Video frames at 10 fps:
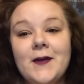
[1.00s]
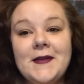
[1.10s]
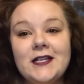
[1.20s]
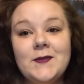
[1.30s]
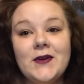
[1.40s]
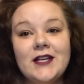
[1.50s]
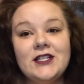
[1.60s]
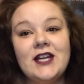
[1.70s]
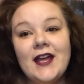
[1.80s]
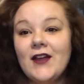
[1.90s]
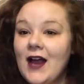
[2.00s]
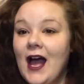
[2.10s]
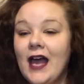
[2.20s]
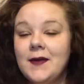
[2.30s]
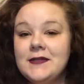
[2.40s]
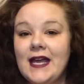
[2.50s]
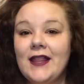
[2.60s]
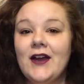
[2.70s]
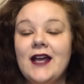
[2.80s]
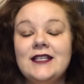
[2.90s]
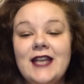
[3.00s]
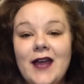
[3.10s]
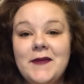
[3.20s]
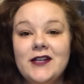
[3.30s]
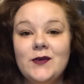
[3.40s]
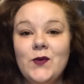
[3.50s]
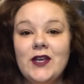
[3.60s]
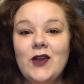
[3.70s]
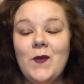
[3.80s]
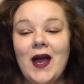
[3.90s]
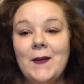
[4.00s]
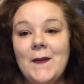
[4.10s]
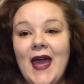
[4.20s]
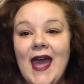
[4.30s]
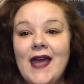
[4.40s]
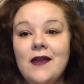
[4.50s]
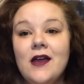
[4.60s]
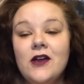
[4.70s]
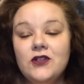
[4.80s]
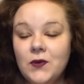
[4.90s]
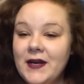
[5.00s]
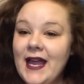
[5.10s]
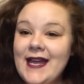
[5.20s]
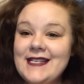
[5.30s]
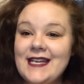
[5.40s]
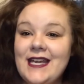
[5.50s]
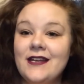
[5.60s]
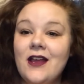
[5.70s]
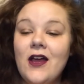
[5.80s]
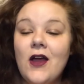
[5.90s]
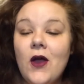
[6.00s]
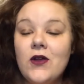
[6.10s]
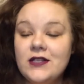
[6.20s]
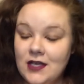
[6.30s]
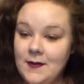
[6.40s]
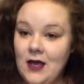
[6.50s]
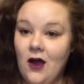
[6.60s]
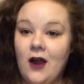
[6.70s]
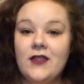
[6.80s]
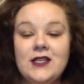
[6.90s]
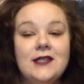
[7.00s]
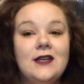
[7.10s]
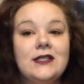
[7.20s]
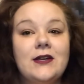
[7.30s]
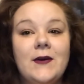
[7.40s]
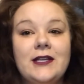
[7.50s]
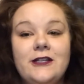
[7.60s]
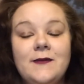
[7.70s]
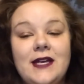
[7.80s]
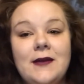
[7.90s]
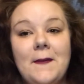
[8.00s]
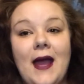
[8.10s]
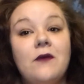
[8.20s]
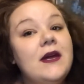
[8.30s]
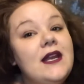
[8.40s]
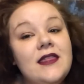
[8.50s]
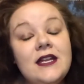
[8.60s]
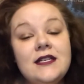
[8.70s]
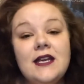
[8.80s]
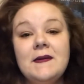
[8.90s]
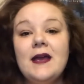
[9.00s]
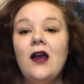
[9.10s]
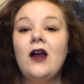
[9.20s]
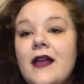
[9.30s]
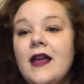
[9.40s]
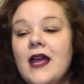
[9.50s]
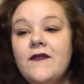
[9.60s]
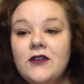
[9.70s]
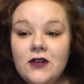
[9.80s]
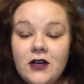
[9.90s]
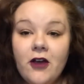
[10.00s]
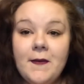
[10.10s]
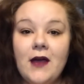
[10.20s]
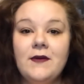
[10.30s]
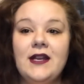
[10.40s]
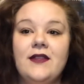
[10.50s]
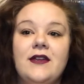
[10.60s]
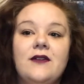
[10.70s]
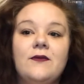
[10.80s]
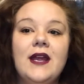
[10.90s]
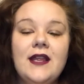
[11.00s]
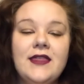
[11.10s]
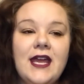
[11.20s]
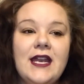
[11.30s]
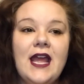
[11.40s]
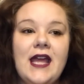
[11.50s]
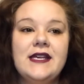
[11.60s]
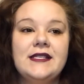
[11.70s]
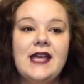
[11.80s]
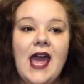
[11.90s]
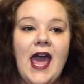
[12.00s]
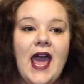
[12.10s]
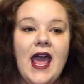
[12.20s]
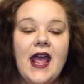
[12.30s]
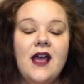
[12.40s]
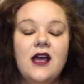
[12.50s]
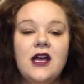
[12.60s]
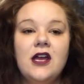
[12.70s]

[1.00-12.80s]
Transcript: welcome back to Bookish Taylor. I am Taylor and today I'm here to bring you my May 2018 TBR. This is also going to be my Readathin TBR. If you don't know about Readathin, Readathin is a